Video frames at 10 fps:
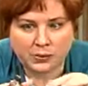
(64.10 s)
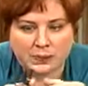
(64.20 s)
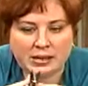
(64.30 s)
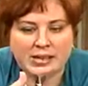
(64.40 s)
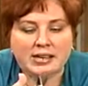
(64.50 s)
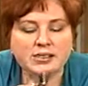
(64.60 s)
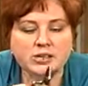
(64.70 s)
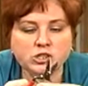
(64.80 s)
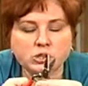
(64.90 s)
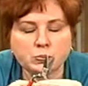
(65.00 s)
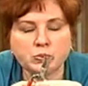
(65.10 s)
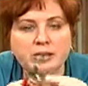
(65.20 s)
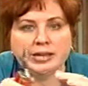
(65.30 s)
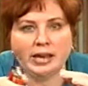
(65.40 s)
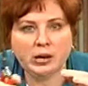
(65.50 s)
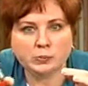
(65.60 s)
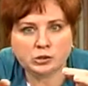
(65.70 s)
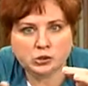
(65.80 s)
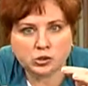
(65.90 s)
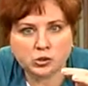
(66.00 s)
them, this spring
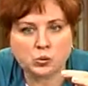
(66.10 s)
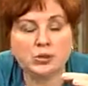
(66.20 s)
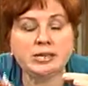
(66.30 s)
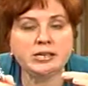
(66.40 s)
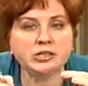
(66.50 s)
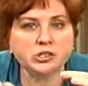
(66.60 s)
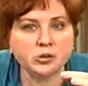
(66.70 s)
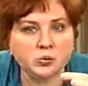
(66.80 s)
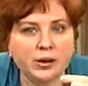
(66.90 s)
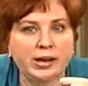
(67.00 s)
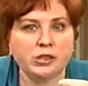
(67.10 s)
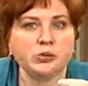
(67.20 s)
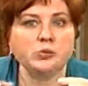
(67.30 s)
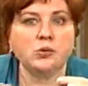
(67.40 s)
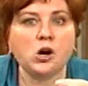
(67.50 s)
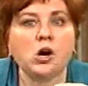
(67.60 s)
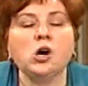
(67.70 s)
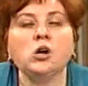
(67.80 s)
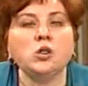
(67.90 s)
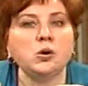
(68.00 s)
helps you squeeze your way through
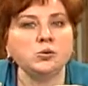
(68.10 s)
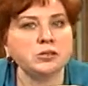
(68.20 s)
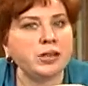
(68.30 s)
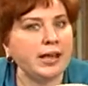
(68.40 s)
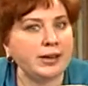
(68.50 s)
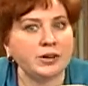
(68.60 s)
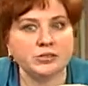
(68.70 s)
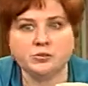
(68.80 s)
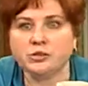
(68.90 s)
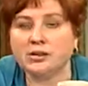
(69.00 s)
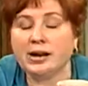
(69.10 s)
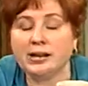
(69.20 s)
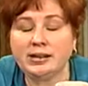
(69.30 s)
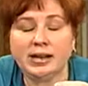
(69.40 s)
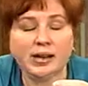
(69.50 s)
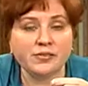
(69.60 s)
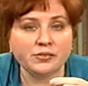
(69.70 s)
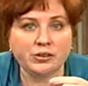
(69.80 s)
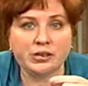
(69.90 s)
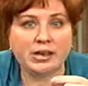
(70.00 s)
all those layers, and you're cutting
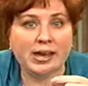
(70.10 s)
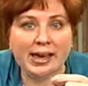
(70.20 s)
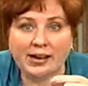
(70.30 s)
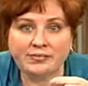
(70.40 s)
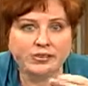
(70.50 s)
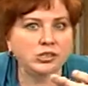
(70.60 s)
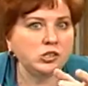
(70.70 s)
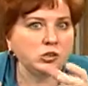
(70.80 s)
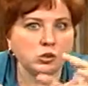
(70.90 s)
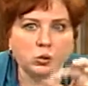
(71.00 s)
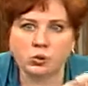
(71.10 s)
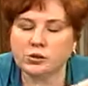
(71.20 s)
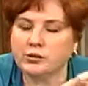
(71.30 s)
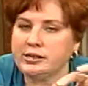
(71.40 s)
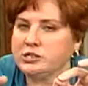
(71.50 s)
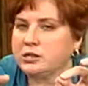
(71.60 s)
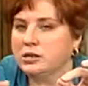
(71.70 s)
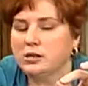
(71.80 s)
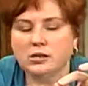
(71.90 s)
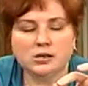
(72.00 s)
every ½ inch or ¼ inch.
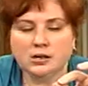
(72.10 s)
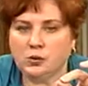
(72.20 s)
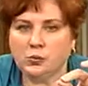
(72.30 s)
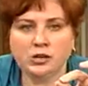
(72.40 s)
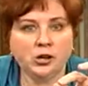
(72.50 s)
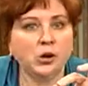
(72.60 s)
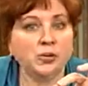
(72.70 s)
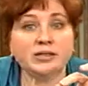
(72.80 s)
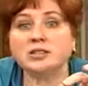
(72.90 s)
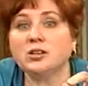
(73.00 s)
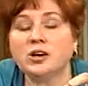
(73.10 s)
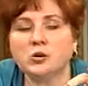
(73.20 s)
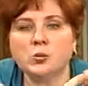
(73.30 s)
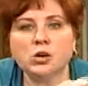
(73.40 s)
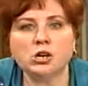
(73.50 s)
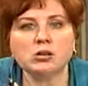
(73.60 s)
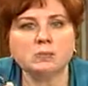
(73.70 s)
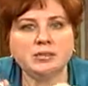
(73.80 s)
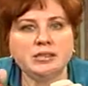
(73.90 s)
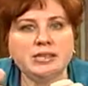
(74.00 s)
We know that's a lot of work,
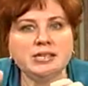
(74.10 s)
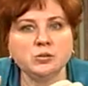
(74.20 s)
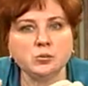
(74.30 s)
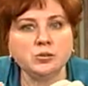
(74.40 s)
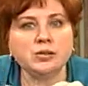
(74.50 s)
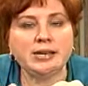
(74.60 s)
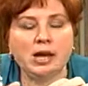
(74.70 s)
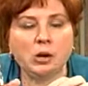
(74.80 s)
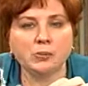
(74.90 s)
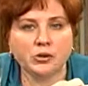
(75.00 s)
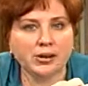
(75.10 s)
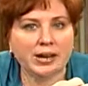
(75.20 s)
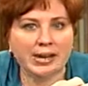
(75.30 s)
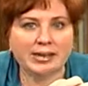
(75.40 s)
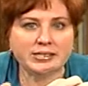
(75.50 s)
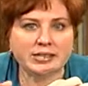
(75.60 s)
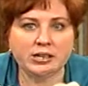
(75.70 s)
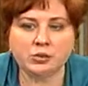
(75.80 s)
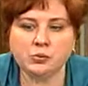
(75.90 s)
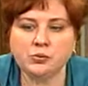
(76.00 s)
but these really help your hands
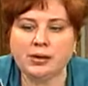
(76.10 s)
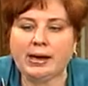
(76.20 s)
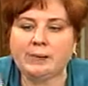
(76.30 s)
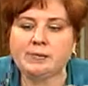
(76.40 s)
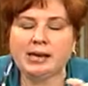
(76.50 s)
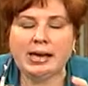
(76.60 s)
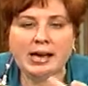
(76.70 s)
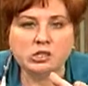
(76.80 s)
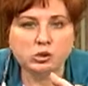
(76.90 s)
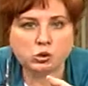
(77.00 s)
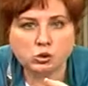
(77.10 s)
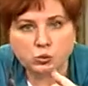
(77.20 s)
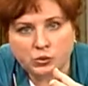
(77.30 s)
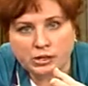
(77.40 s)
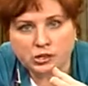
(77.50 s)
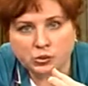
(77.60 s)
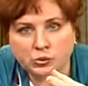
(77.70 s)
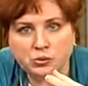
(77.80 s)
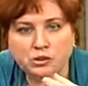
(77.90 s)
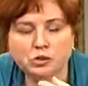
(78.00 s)
get through that. As you squeeze
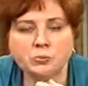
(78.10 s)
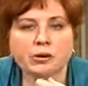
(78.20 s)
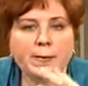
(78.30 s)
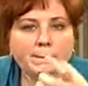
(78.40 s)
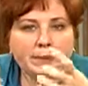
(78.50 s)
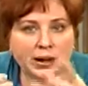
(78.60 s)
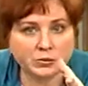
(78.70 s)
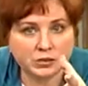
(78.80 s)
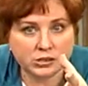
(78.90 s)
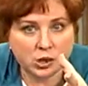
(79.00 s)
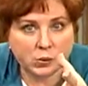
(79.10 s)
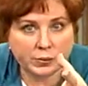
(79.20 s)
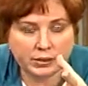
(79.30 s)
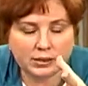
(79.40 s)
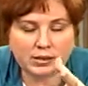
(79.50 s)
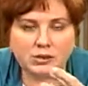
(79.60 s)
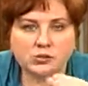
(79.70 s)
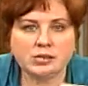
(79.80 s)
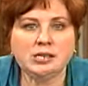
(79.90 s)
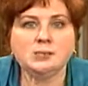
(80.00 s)
through, the spring bounces open,
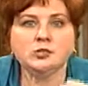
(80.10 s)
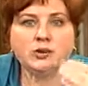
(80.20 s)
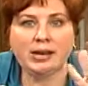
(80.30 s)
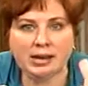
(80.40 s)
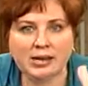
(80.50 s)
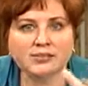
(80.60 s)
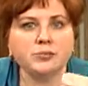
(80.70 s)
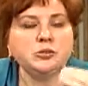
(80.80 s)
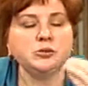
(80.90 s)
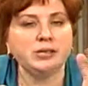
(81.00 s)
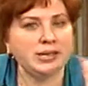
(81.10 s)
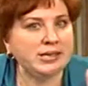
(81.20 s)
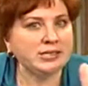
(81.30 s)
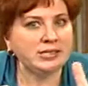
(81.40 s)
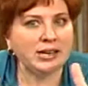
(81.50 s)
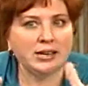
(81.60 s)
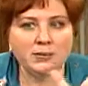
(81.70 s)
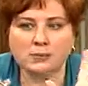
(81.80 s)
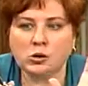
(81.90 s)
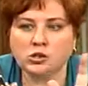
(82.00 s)
so it keeps your hand from doing that
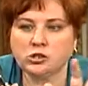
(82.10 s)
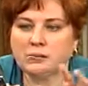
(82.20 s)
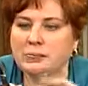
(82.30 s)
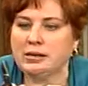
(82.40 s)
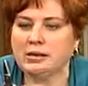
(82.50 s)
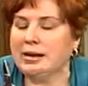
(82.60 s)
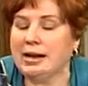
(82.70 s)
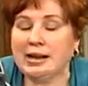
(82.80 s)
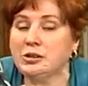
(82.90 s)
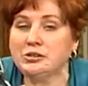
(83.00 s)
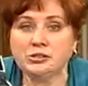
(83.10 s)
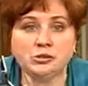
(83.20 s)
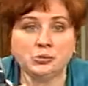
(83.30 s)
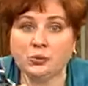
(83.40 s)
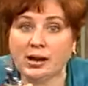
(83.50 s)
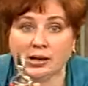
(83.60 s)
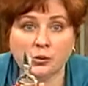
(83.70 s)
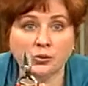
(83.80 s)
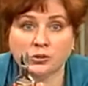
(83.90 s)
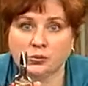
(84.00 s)
second motion. I couldn't do rag
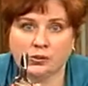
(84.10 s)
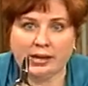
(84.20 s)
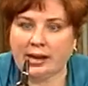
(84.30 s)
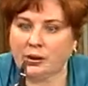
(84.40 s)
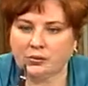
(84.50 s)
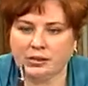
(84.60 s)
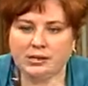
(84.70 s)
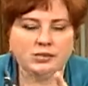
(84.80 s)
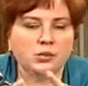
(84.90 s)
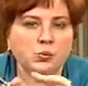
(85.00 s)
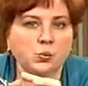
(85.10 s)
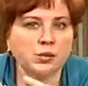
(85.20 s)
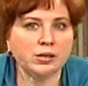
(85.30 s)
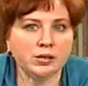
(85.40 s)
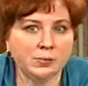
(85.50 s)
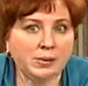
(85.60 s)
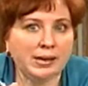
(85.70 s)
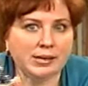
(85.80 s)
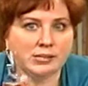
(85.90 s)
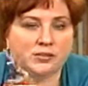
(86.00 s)
quilts without these. It really
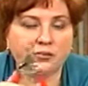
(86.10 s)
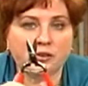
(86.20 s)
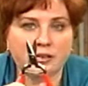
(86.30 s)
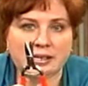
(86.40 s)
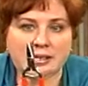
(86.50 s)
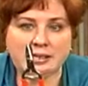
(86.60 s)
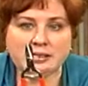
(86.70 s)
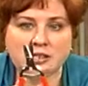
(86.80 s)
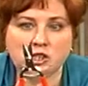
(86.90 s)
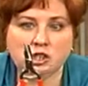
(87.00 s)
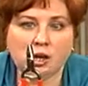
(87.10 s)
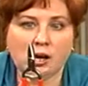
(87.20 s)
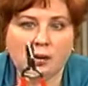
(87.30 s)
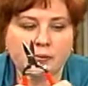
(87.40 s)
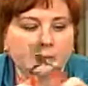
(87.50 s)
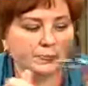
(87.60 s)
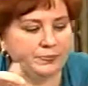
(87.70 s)
makes for an easy job.